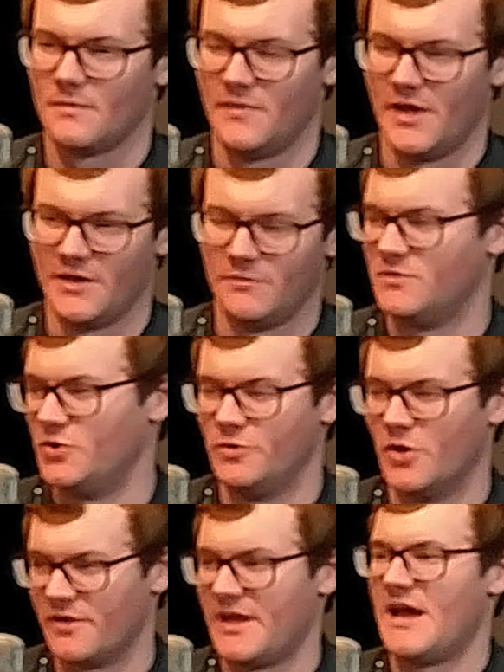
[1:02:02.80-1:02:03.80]
then
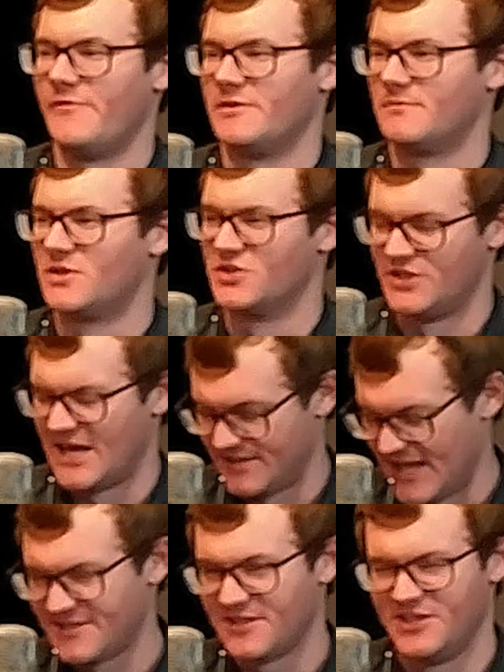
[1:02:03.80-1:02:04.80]
they have it, because
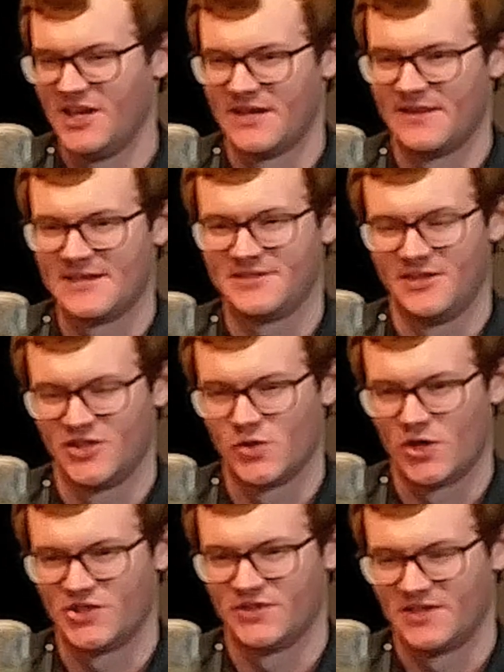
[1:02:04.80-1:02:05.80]
that's the DNA. That's the
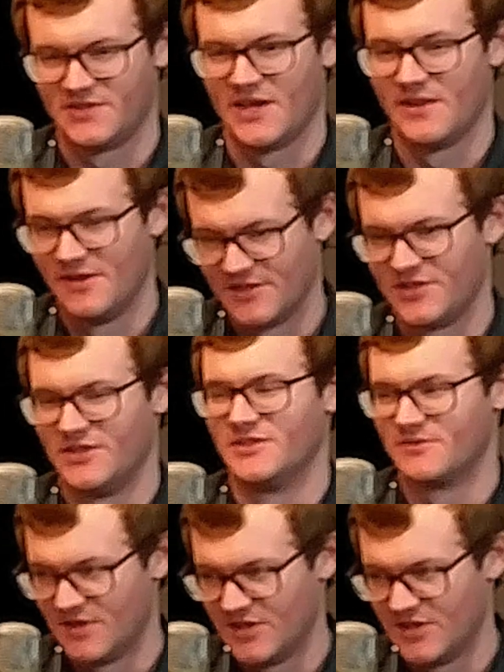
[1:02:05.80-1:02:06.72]
instructions that say this is